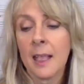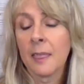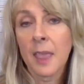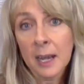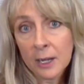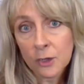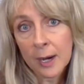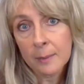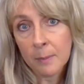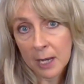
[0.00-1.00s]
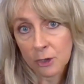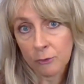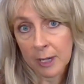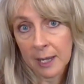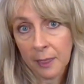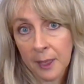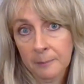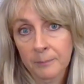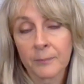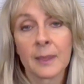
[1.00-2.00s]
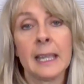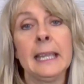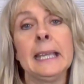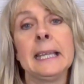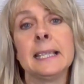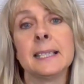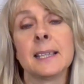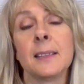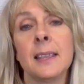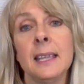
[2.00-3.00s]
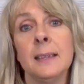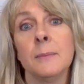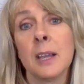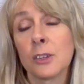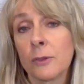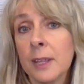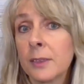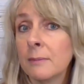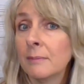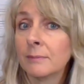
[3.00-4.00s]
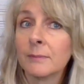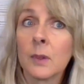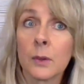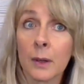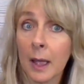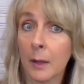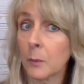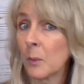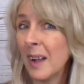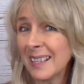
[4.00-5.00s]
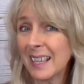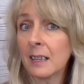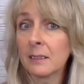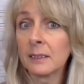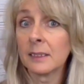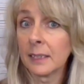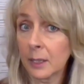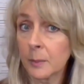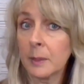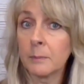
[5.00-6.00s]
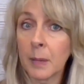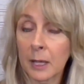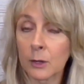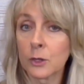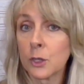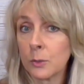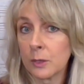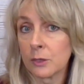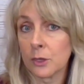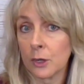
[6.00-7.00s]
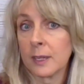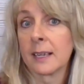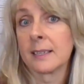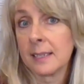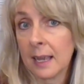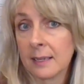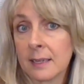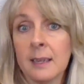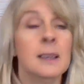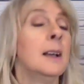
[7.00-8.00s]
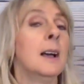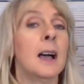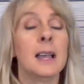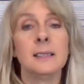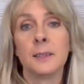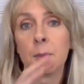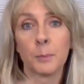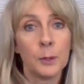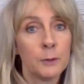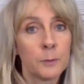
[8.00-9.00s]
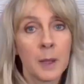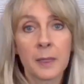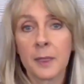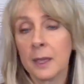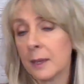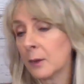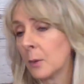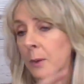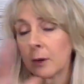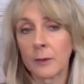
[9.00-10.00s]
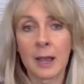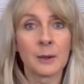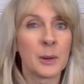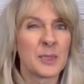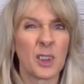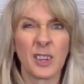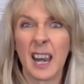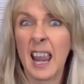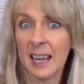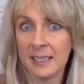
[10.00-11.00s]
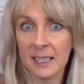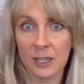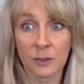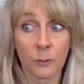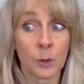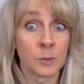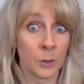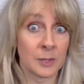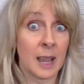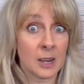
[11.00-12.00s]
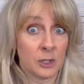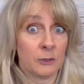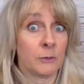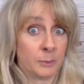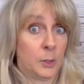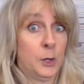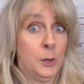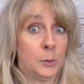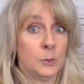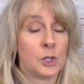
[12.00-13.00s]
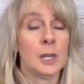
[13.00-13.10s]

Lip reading: Then I tried a mesh wreath, and the mesh wreath was a little bit better to a certain extent. I did the poof method going around. It was on an 18-inch form, so it was actually huge.